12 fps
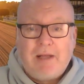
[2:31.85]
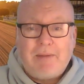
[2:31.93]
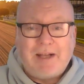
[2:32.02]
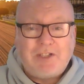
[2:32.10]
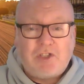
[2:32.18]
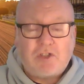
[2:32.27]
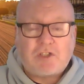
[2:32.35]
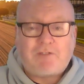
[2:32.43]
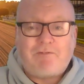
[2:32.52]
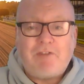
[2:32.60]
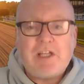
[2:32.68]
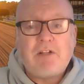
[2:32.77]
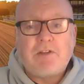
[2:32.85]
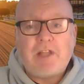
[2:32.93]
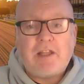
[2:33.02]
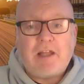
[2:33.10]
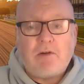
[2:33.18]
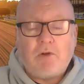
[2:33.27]
I just feel that
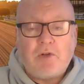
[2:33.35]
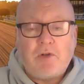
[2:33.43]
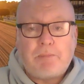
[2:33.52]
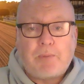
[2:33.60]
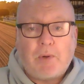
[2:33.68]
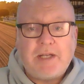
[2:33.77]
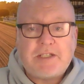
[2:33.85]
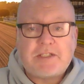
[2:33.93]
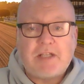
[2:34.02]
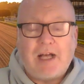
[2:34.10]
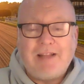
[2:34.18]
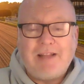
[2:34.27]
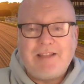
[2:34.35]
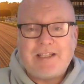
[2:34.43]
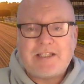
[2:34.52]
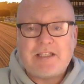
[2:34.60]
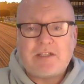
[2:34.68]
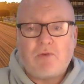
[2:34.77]
they're underpriced, and
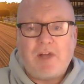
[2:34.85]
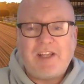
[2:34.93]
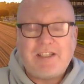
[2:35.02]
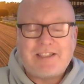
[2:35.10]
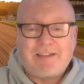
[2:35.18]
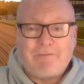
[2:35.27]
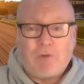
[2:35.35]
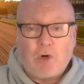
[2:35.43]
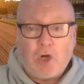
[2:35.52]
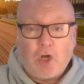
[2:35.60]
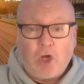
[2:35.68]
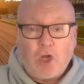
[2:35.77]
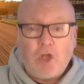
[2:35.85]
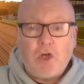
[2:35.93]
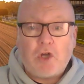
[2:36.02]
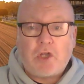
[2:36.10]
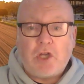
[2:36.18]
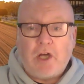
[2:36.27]
this is a race for a
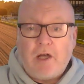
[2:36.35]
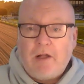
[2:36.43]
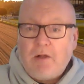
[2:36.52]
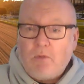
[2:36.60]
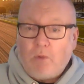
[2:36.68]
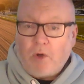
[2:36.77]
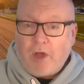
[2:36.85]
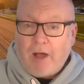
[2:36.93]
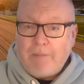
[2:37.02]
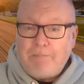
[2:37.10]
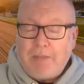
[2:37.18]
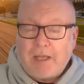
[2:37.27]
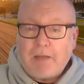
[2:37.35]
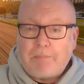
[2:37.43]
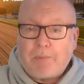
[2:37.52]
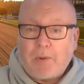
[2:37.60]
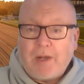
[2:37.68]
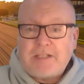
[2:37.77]
lurker, one at a bigger
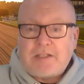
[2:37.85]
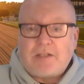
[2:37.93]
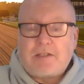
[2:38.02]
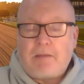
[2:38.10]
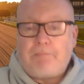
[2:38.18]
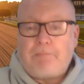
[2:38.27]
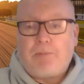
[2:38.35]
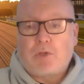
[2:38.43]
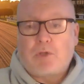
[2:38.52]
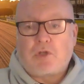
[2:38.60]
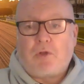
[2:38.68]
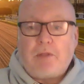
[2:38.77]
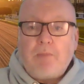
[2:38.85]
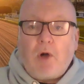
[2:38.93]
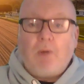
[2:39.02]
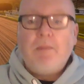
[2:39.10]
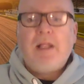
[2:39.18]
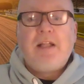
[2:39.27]
price to bustle them
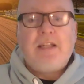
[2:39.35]
up.